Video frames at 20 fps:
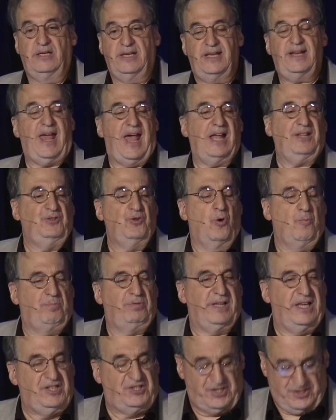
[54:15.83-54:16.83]
it had no
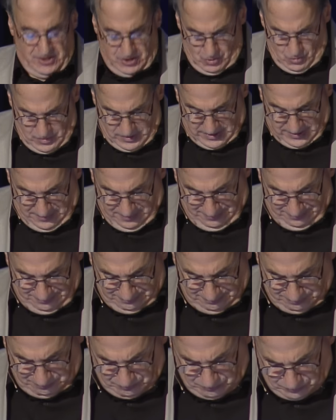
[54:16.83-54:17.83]
place in the Union.
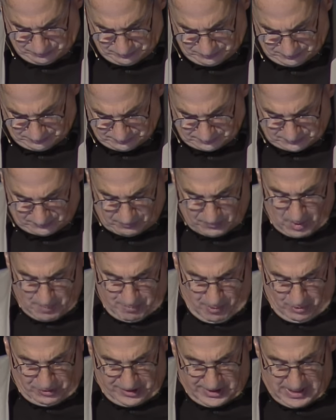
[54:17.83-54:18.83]

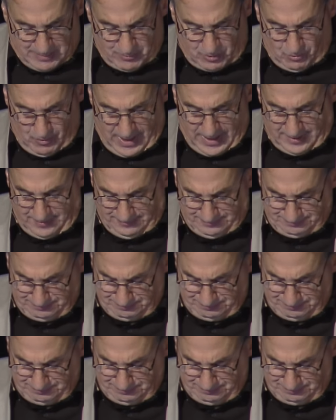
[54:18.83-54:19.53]
Both of them were right.